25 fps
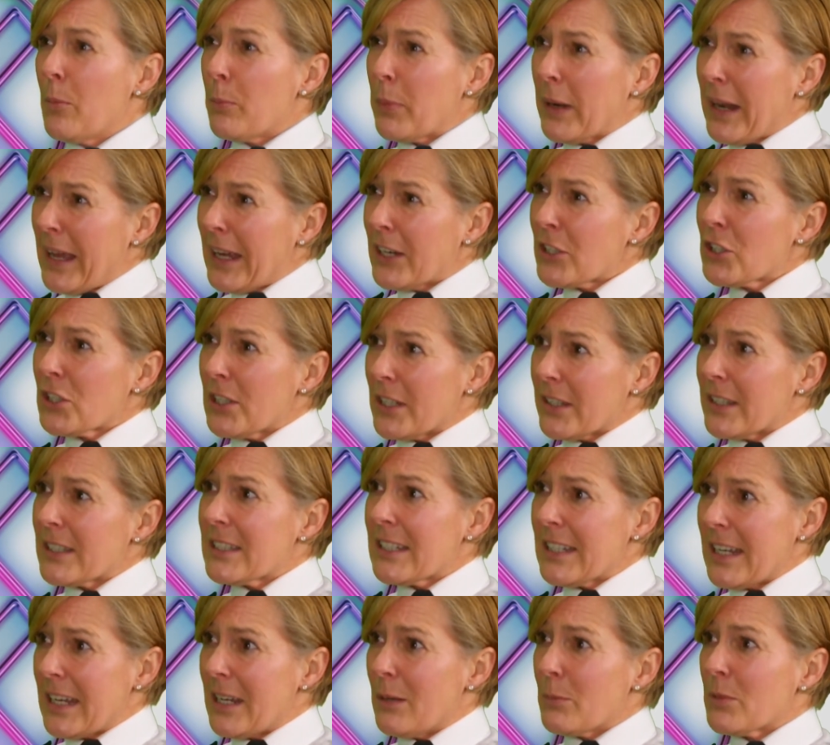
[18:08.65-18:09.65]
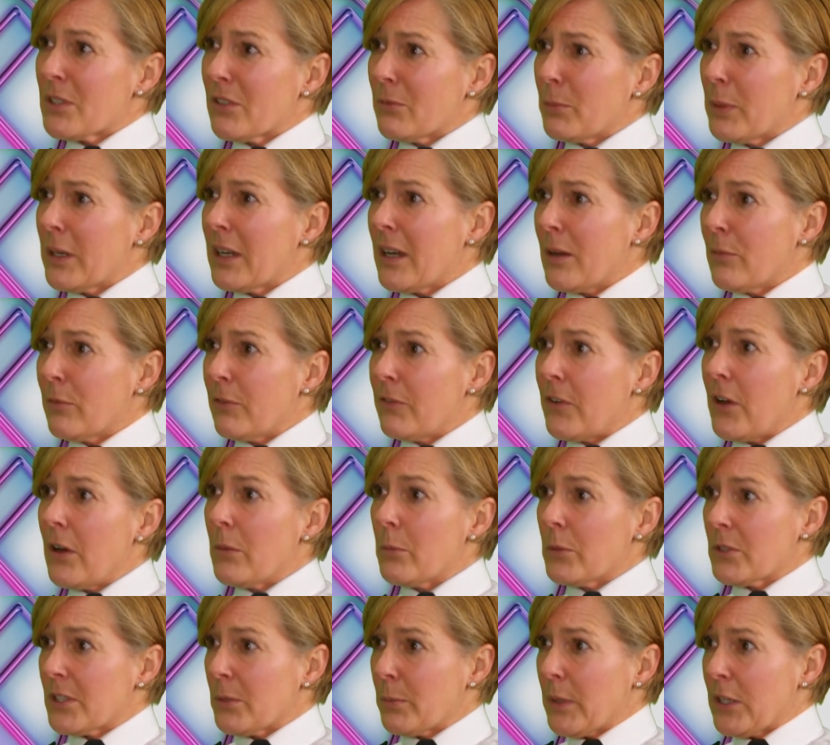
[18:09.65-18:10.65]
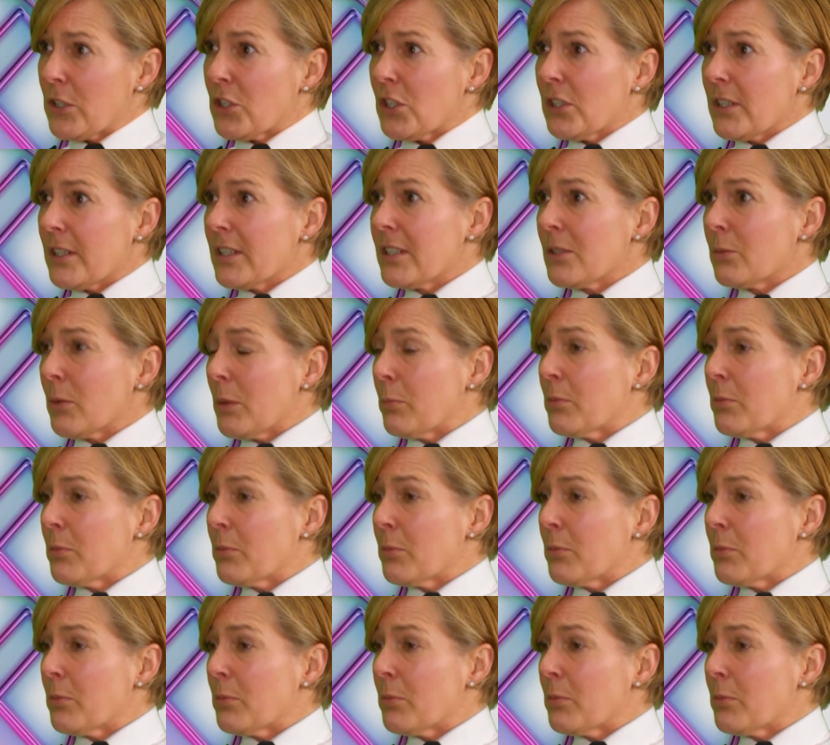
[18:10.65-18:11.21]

but actually the teams have become far more specialists.